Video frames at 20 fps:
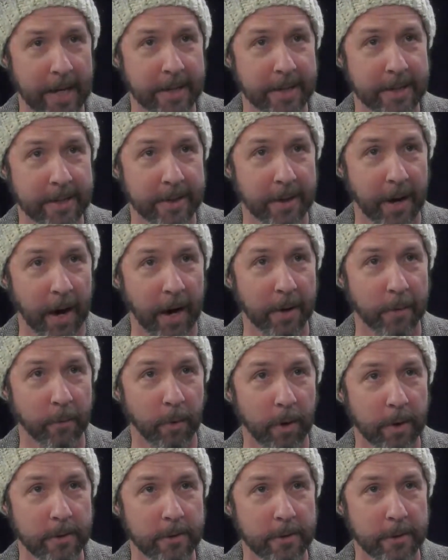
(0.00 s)
I,
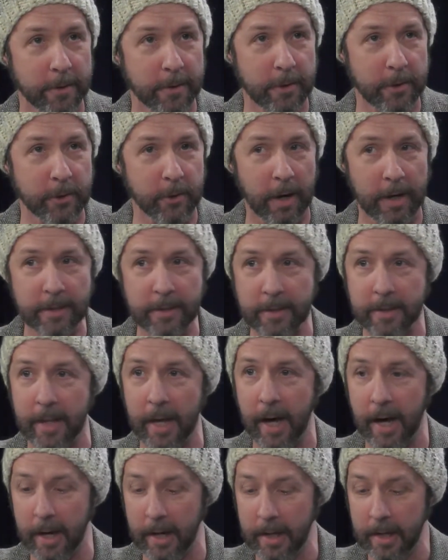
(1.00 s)
want to address
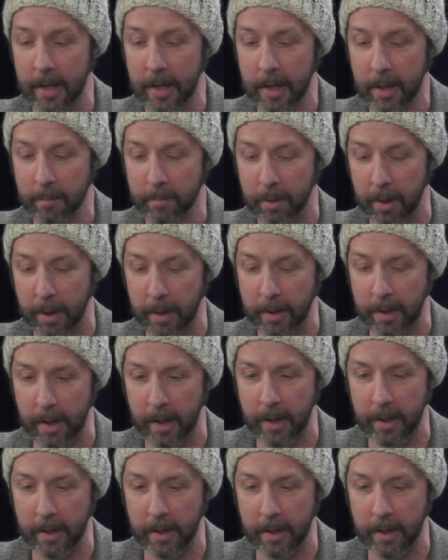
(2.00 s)
that, but uh,